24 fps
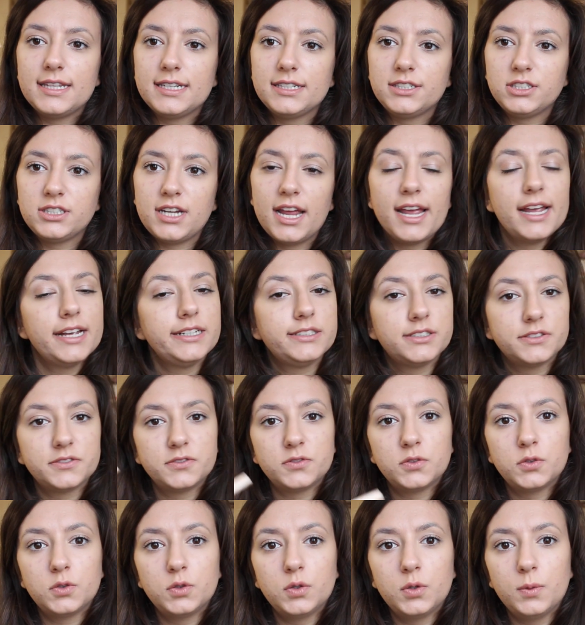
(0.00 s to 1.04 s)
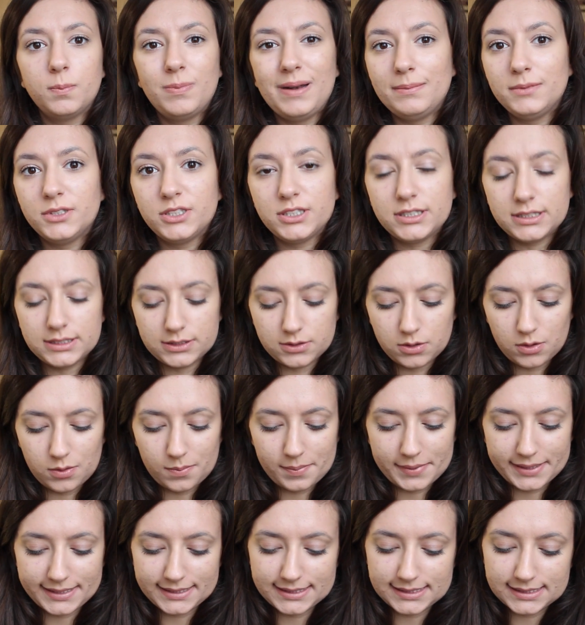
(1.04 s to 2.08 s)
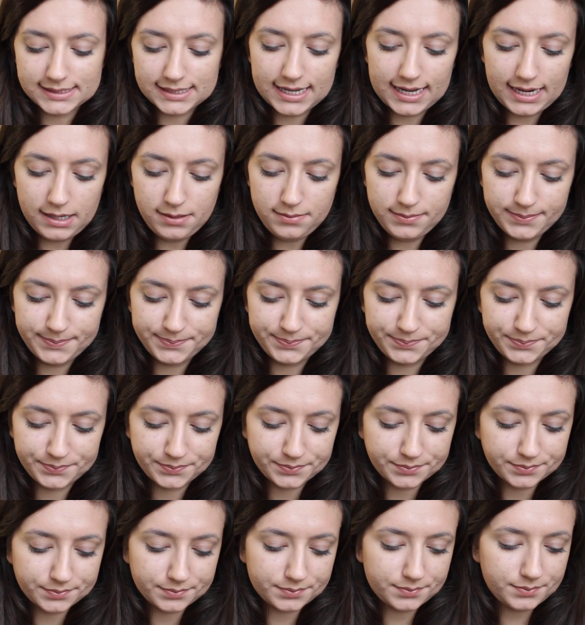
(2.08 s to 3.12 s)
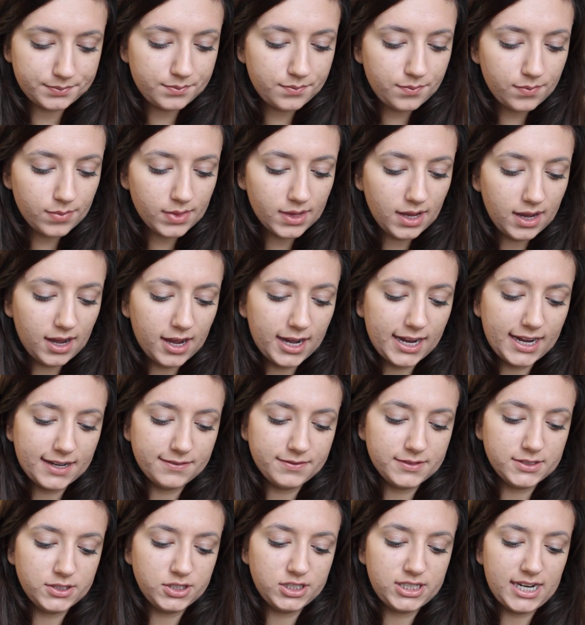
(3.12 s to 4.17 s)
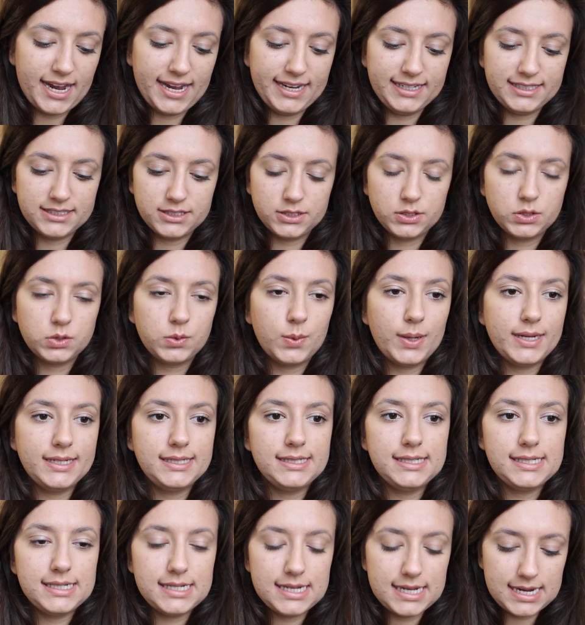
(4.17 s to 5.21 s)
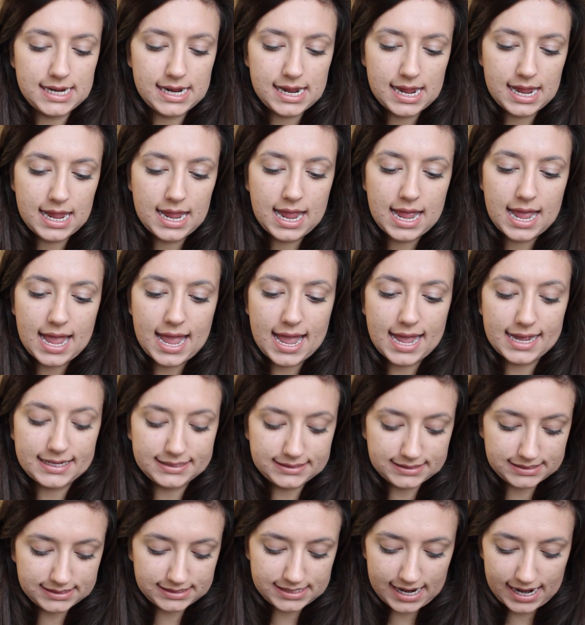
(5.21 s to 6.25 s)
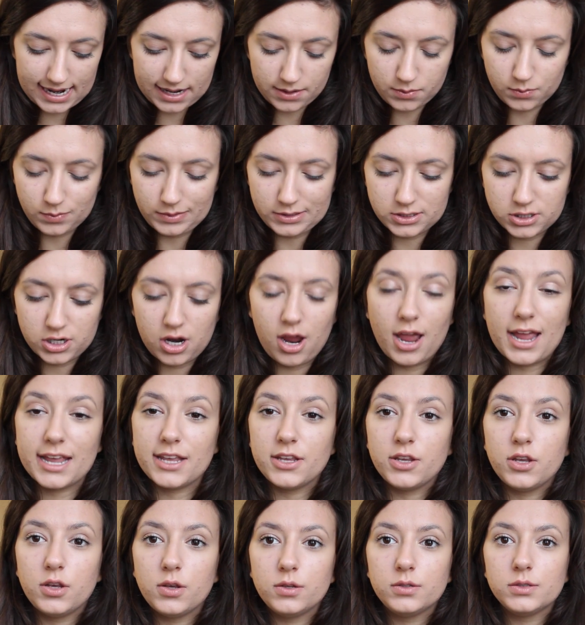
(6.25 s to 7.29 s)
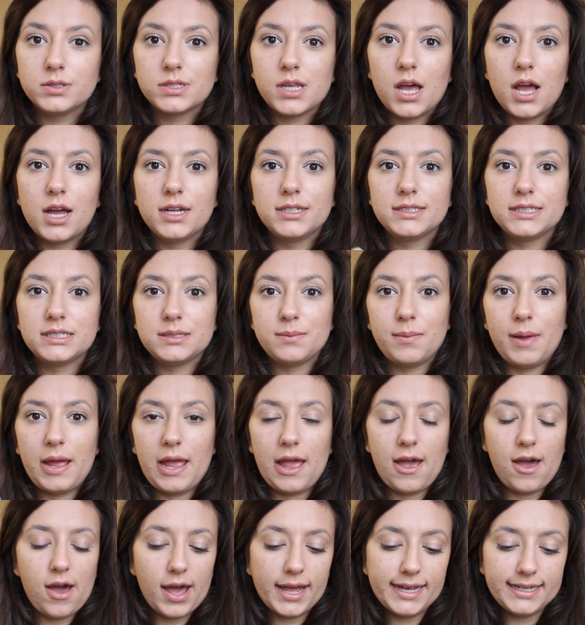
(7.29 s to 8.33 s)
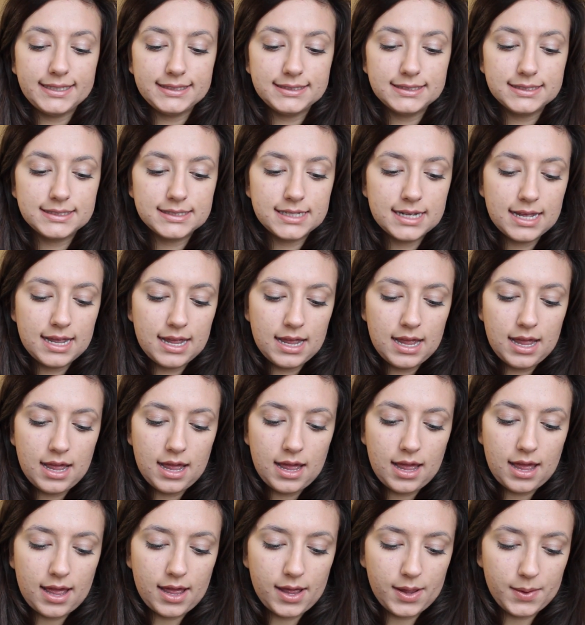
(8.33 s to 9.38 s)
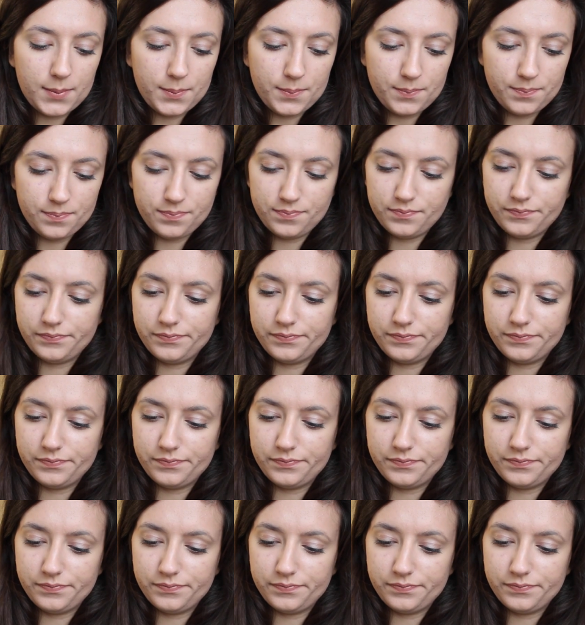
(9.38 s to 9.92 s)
this shade for blemishes on my skin. I have the shade 20 and 10 which I use under my eyes. The